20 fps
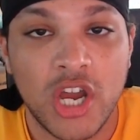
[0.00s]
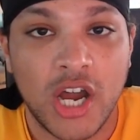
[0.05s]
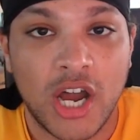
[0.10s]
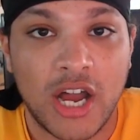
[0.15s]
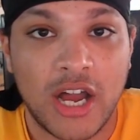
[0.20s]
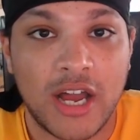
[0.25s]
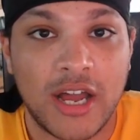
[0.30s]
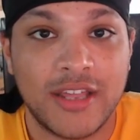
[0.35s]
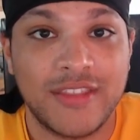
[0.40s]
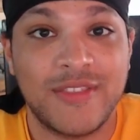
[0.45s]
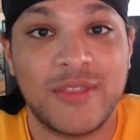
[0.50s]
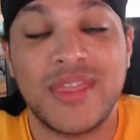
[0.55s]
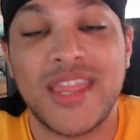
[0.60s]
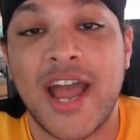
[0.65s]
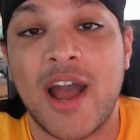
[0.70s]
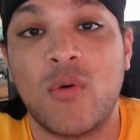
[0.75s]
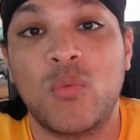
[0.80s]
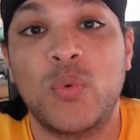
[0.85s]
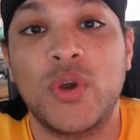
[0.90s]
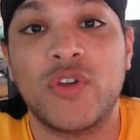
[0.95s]

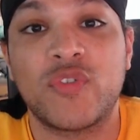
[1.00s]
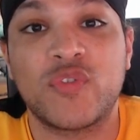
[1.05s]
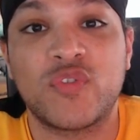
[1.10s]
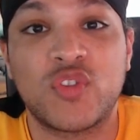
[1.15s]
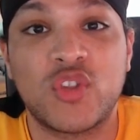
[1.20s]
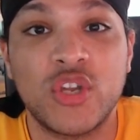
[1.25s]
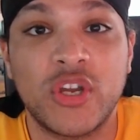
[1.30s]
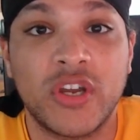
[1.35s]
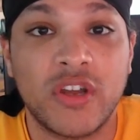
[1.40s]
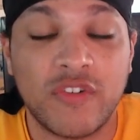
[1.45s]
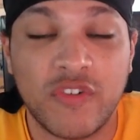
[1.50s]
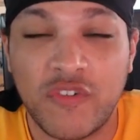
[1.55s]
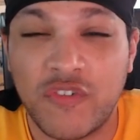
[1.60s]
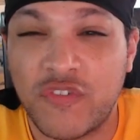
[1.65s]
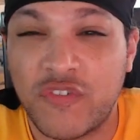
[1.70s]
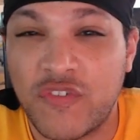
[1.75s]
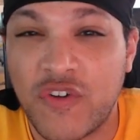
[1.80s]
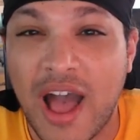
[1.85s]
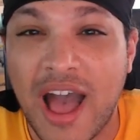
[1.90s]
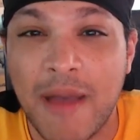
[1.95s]
Now with
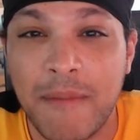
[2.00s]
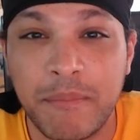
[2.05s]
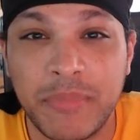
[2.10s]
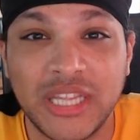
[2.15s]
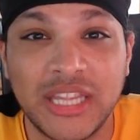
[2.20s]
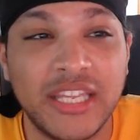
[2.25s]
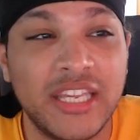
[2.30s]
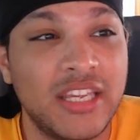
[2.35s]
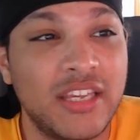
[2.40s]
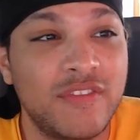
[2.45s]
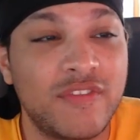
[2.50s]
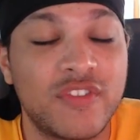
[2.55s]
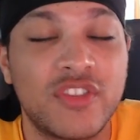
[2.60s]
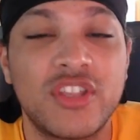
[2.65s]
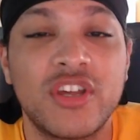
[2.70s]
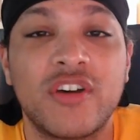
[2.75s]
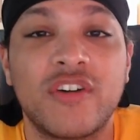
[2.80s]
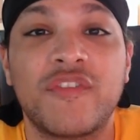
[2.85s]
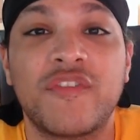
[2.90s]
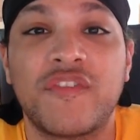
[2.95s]
I believe
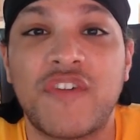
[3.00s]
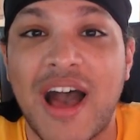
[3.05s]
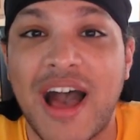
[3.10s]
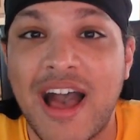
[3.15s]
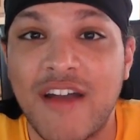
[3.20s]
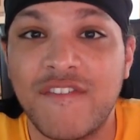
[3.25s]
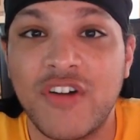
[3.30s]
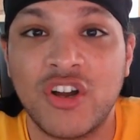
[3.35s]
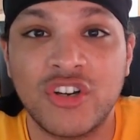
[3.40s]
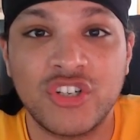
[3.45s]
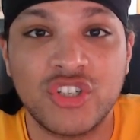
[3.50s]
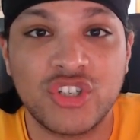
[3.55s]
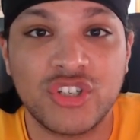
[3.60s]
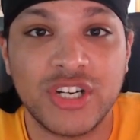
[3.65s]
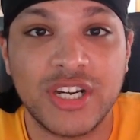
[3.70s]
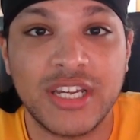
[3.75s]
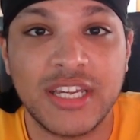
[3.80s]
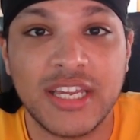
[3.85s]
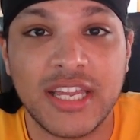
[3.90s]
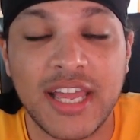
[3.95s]
the
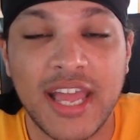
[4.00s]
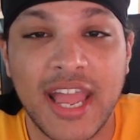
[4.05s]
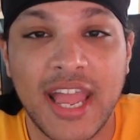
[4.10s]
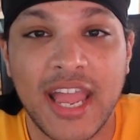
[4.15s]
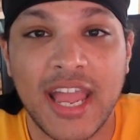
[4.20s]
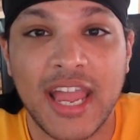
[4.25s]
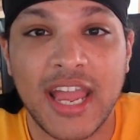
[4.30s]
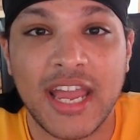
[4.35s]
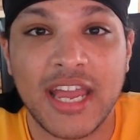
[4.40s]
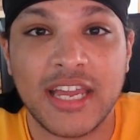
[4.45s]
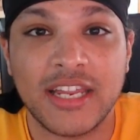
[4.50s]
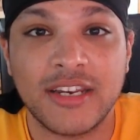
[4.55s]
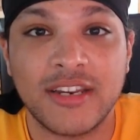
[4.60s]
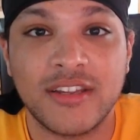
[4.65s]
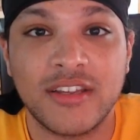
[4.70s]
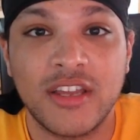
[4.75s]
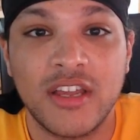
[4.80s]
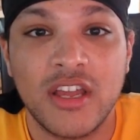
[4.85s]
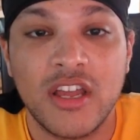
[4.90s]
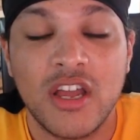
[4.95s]

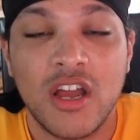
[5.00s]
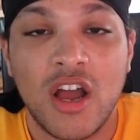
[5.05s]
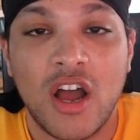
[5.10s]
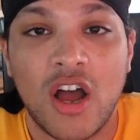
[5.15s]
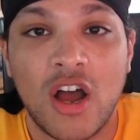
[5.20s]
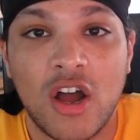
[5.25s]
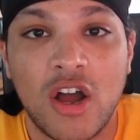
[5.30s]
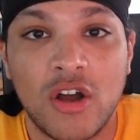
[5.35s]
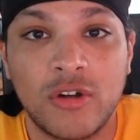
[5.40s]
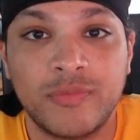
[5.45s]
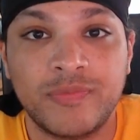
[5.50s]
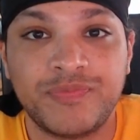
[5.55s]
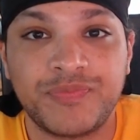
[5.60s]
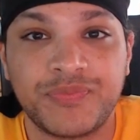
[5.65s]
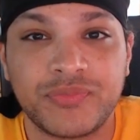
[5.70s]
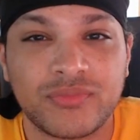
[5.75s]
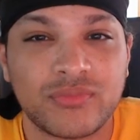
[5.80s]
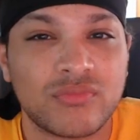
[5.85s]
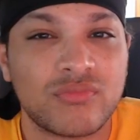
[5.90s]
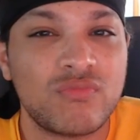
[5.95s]

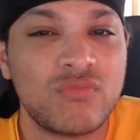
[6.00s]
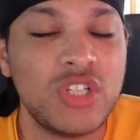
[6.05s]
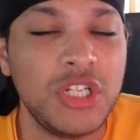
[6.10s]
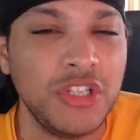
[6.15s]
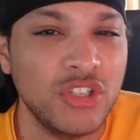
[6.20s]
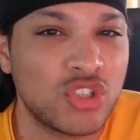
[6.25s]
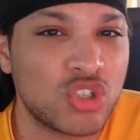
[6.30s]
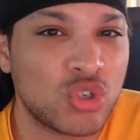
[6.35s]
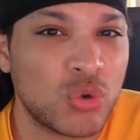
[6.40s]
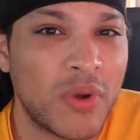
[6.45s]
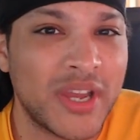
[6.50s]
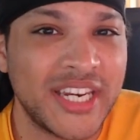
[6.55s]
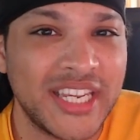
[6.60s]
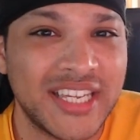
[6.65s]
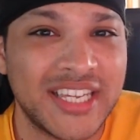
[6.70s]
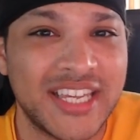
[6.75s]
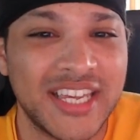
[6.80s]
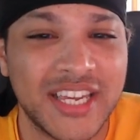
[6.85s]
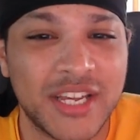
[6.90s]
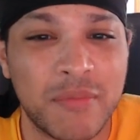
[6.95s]
520
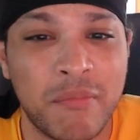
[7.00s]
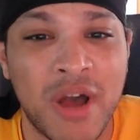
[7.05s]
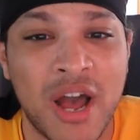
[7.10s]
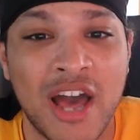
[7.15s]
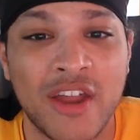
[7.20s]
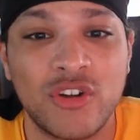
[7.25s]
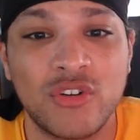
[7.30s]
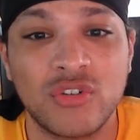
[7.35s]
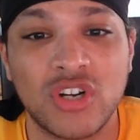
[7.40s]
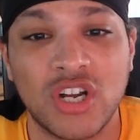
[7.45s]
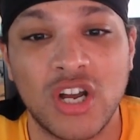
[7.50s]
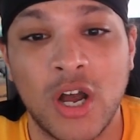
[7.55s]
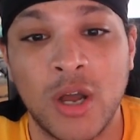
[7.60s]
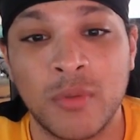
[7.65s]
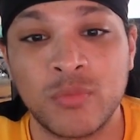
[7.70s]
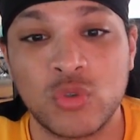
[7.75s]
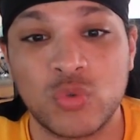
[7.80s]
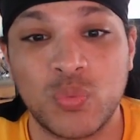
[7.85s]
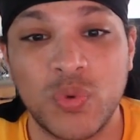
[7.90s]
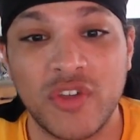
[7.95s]
gig model
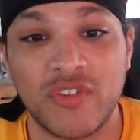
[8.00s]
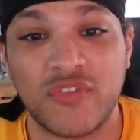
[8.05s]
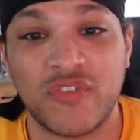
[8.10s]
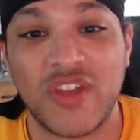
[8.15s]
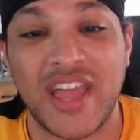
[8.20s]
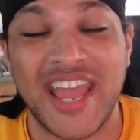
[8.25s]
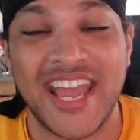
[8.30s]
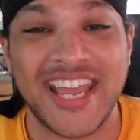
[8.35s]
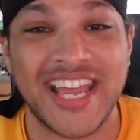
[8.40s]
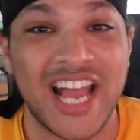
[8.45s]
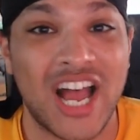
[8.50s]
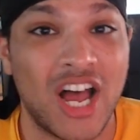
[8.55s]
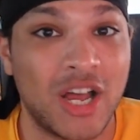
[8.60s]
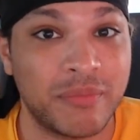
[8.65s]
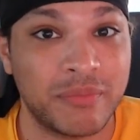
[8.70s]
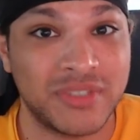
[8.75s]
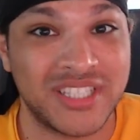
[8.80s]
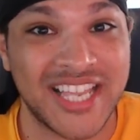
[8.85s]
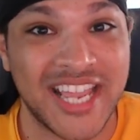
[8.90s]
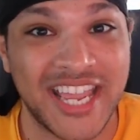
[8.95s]
comes with a
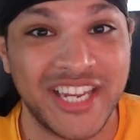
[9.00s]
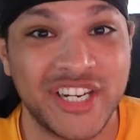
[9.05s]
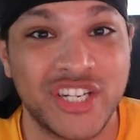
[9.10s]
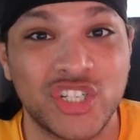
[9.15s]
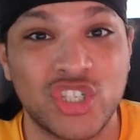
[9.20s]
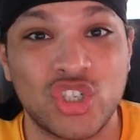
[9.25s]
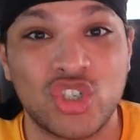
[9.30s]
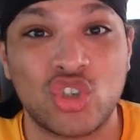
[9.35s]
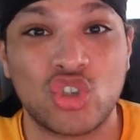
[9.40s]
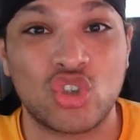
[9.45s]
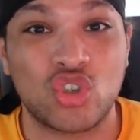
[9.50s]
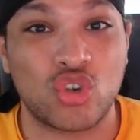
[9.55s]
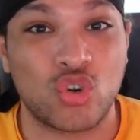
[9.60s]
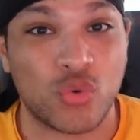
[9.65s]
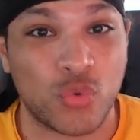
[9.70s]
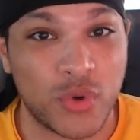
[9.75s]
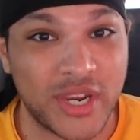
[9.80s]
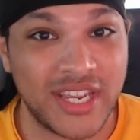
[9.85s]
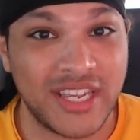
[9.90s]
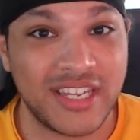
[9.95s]
updated
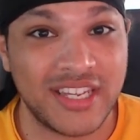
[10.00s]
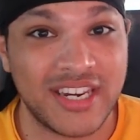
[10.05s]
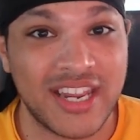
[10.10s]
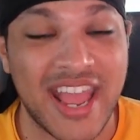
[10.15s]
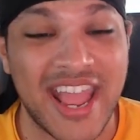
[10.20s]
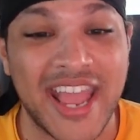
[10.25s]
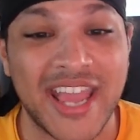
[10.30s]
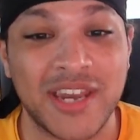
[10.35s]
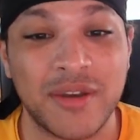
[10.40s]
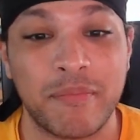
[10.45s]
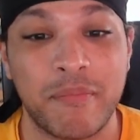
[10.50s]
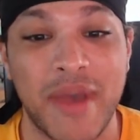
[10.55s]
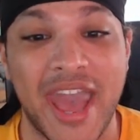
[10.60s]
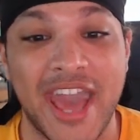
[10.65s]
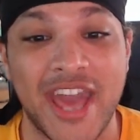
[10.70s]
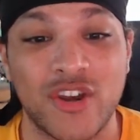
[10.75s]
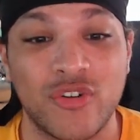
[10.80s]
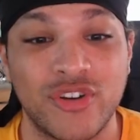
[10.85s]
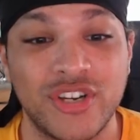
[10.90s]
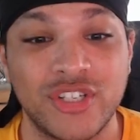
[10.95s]
screen and
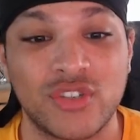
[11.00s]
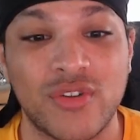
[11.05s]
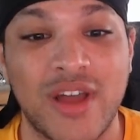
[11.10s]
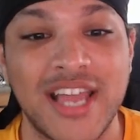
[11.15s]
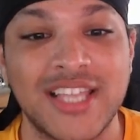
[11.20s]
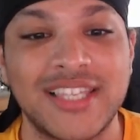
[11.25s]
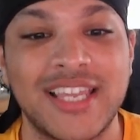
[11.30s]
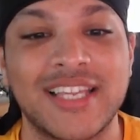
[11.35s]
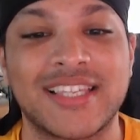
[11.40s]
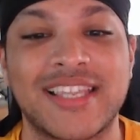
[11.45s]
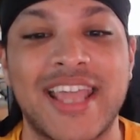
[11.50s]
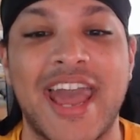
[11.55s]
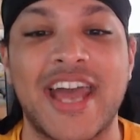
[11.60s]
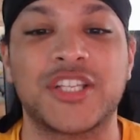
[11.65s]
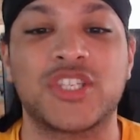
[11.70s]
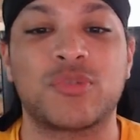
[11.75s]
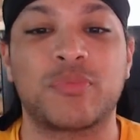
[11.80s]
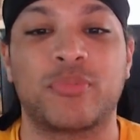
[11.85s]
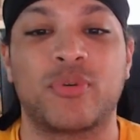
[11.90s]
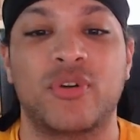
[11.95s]
battery, so I think
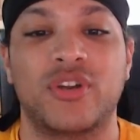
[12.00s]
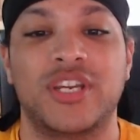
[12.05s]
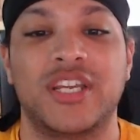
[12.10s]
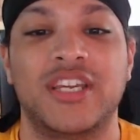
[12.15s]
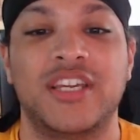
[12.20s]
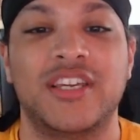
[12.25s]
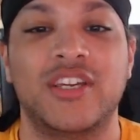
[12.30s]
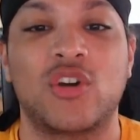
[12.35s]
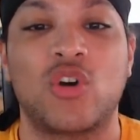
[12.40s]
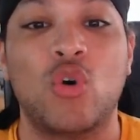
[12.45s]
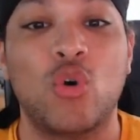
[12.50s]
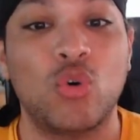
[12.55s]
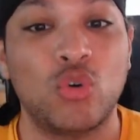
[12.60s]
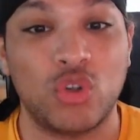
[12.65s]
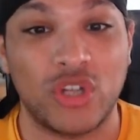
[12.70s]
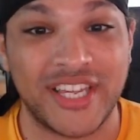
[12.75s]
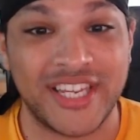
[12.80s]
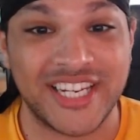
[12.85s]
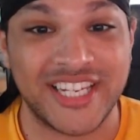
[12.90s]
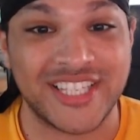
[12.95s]
that's pretty
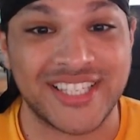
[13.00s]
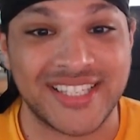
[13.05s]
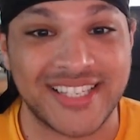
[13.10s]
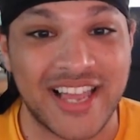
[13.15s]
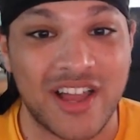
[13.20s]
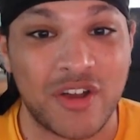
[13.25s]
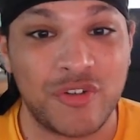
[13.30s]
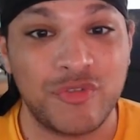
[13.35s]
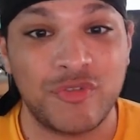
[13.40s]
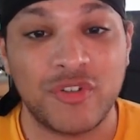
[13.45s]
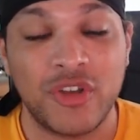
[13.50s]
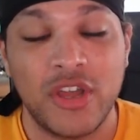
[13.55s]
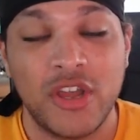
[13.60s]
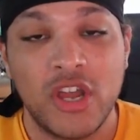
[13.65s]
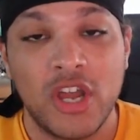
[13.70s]
cool in itself.